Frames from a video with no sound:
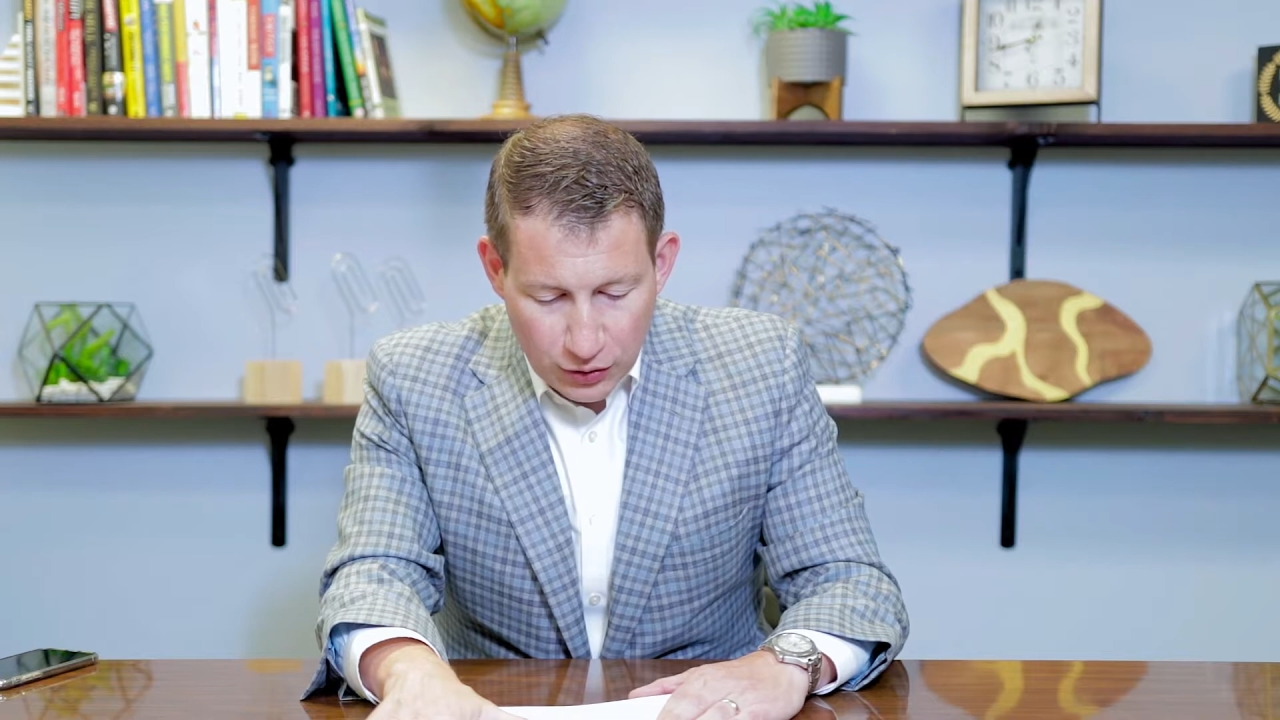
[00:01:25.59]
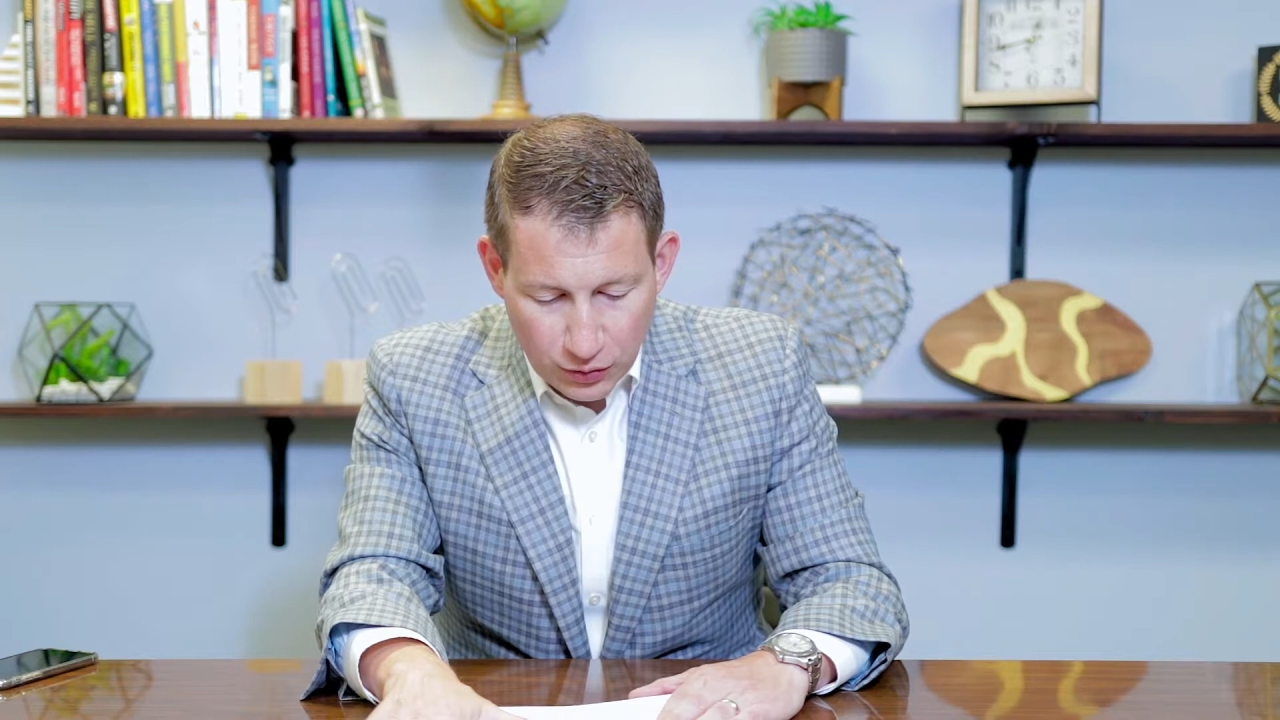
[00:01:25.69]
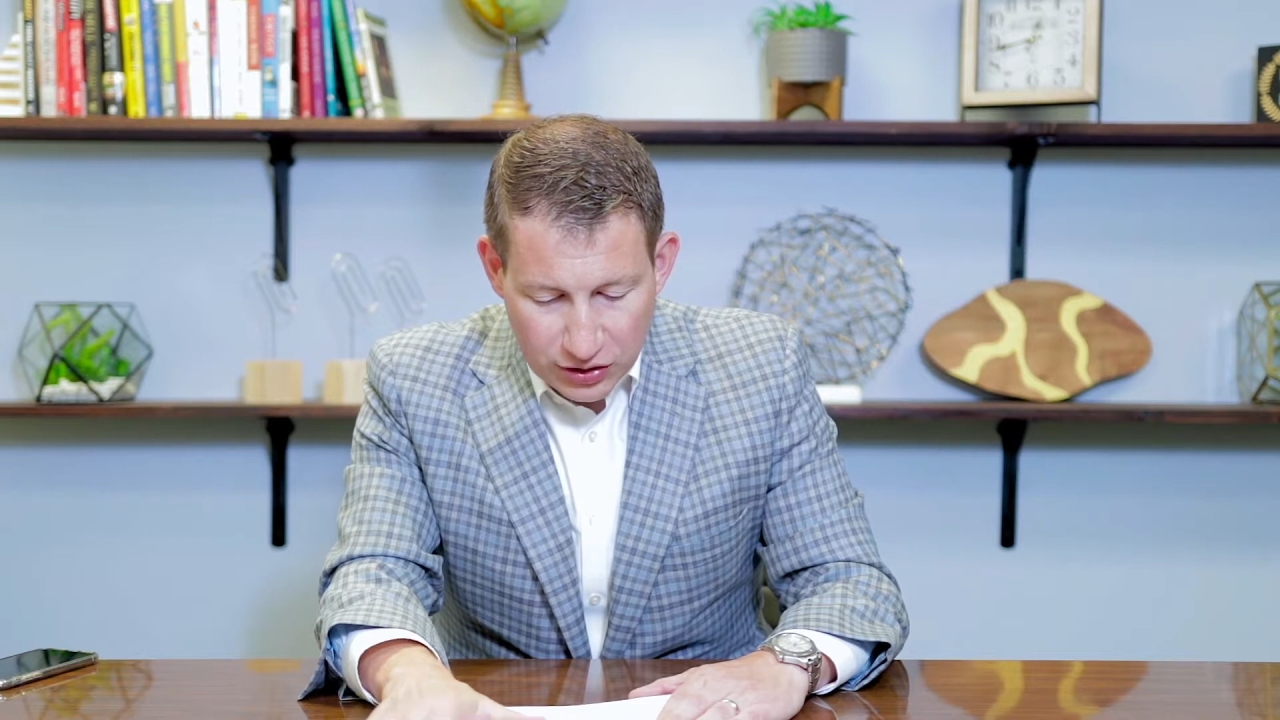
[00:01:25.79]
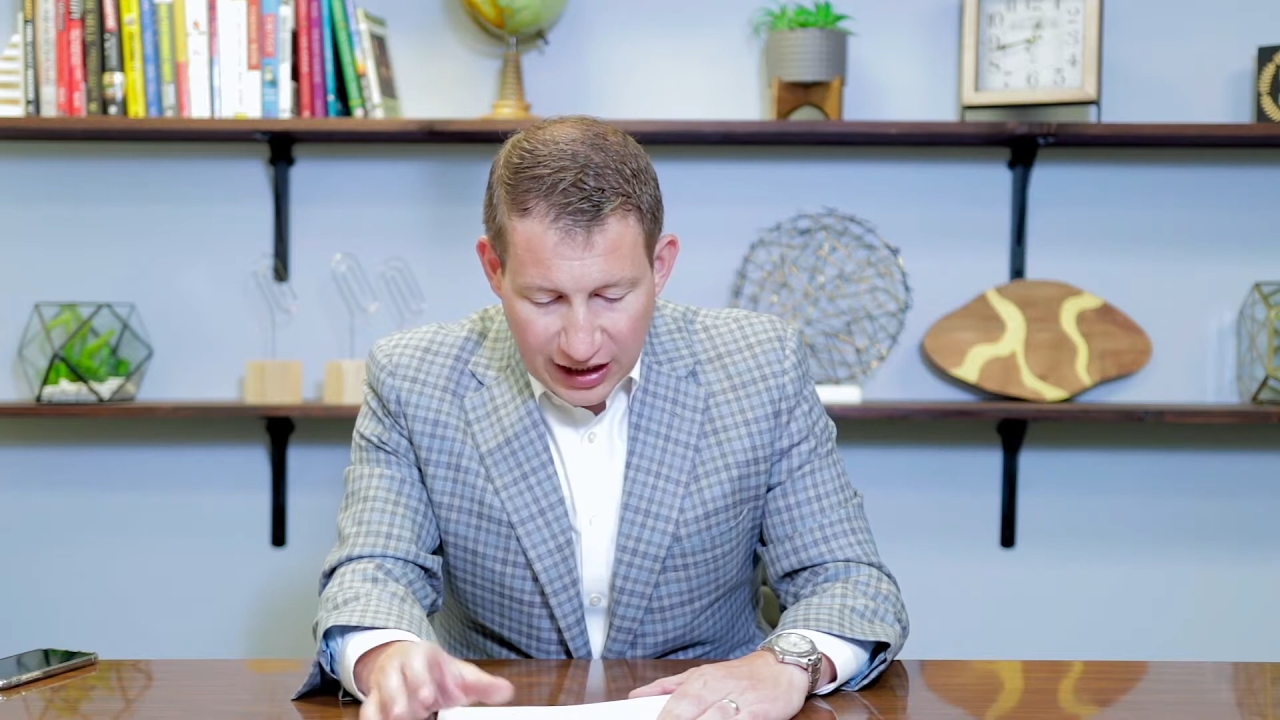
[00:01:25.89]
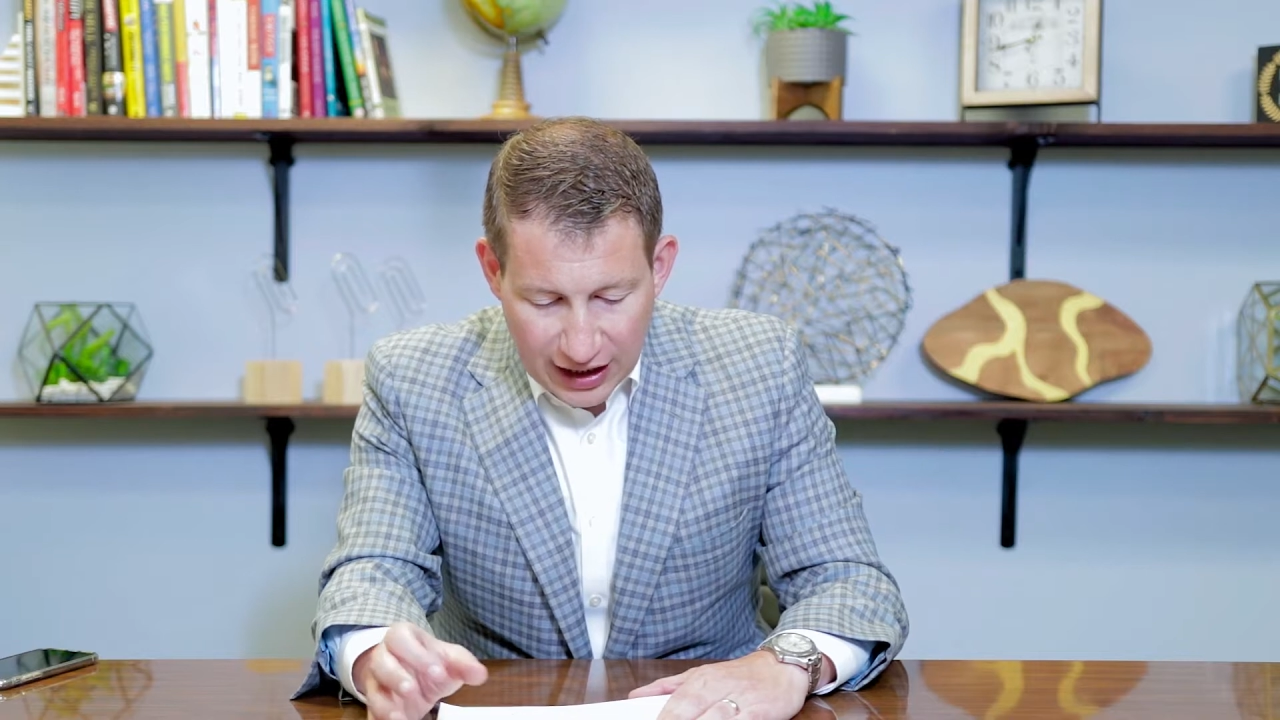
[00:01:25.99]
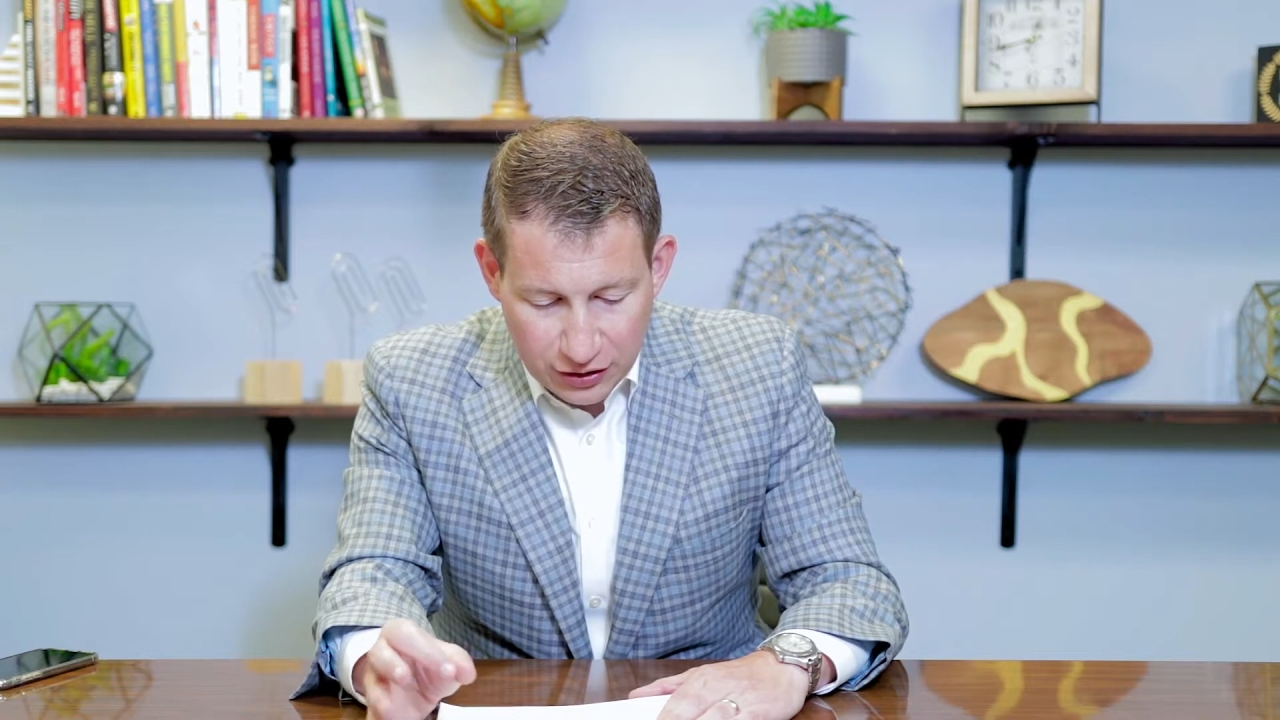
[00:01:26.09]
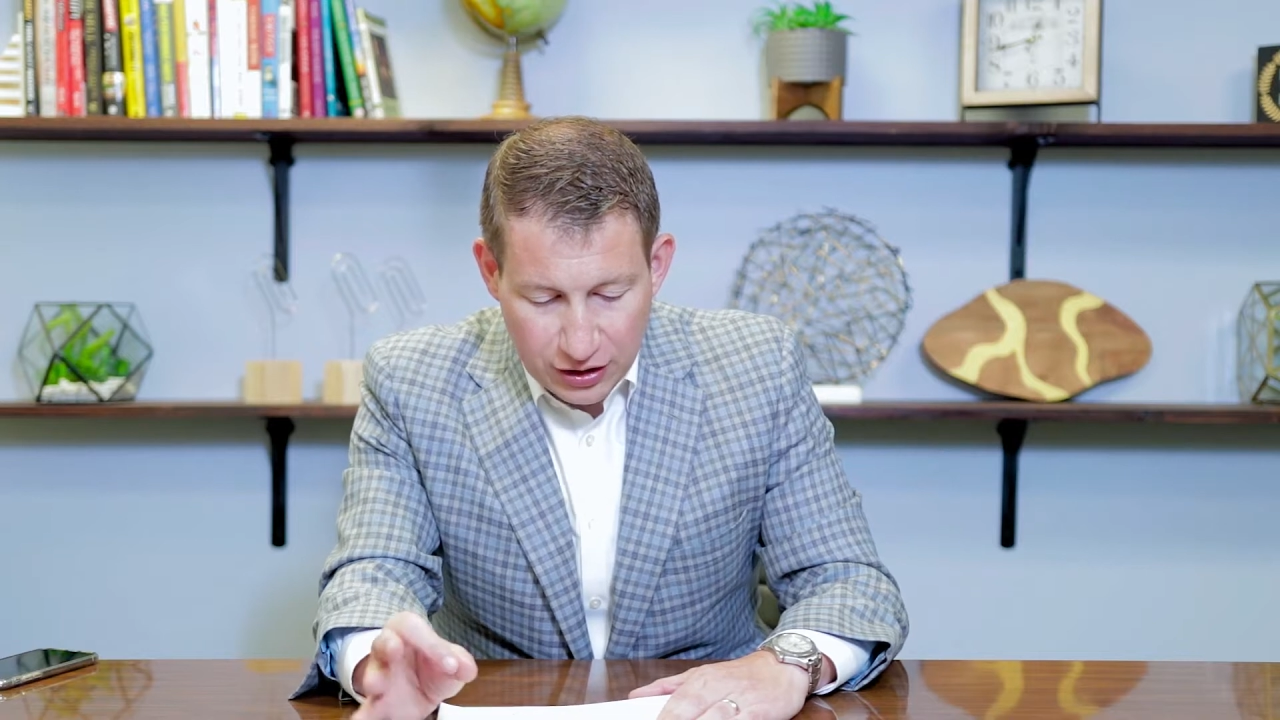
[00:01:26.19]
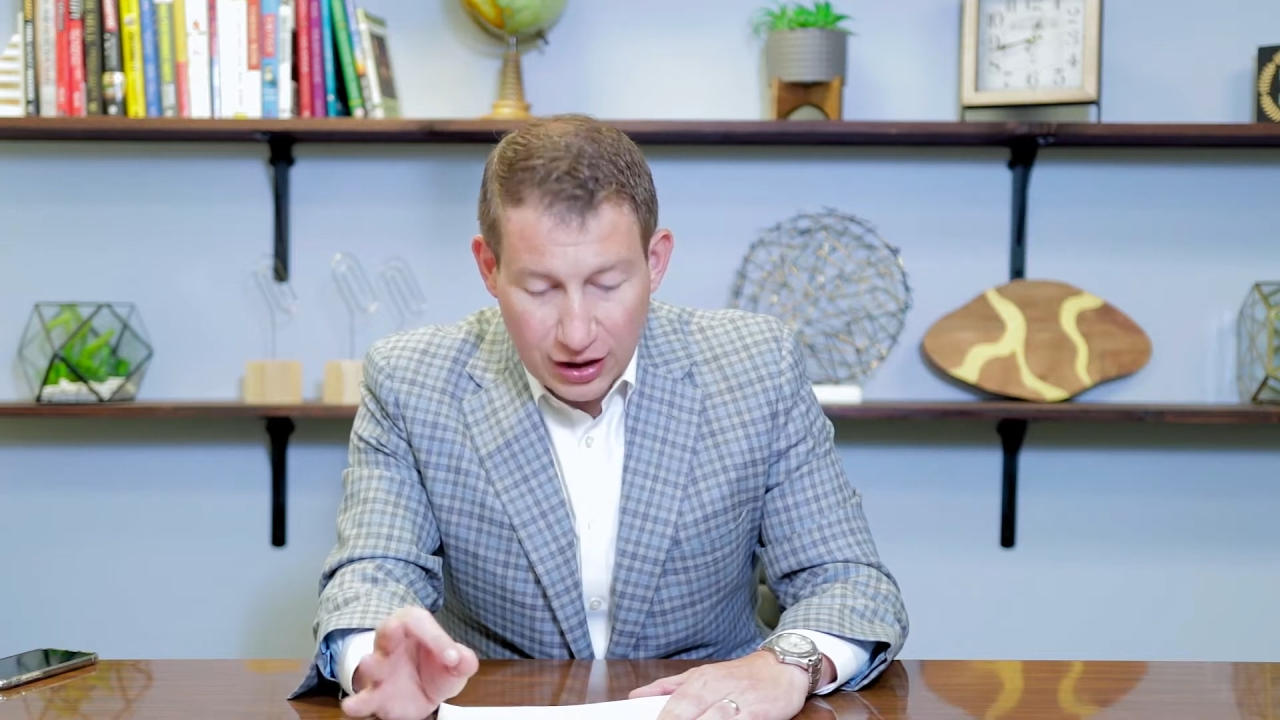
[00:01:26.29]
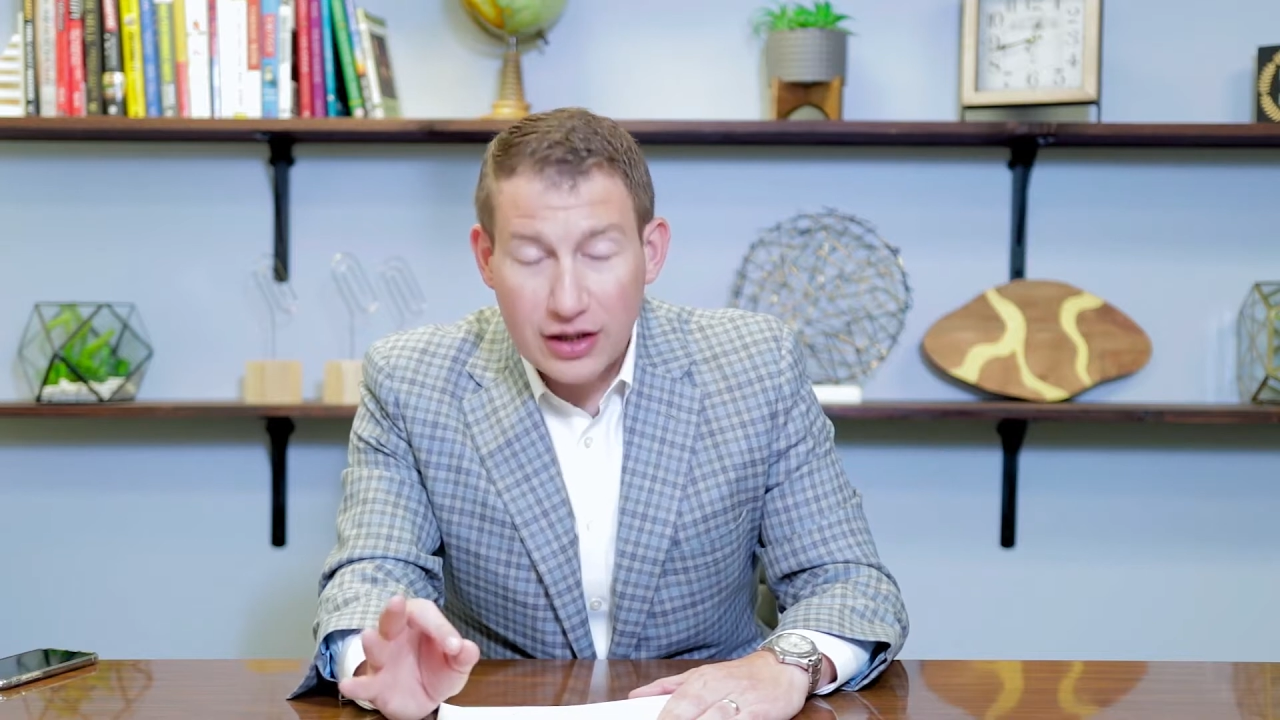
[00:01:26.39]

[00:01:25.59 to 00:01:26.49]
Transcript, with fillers: were down